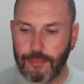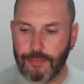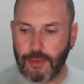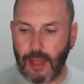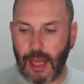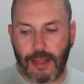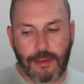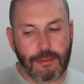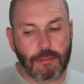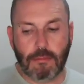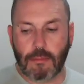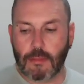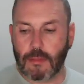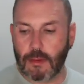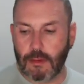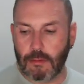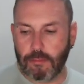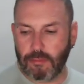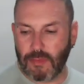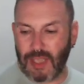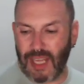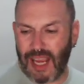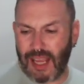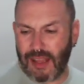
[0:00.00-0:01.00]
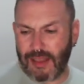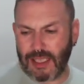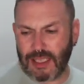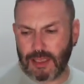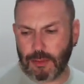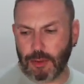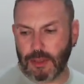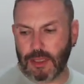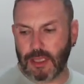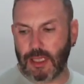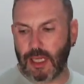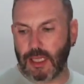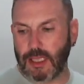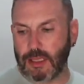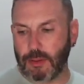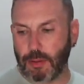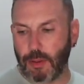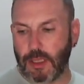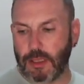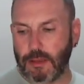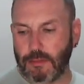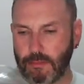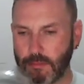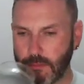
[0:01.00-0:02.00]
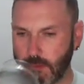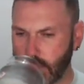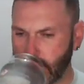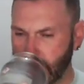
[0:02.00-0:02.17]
and yeah, this was a nice one.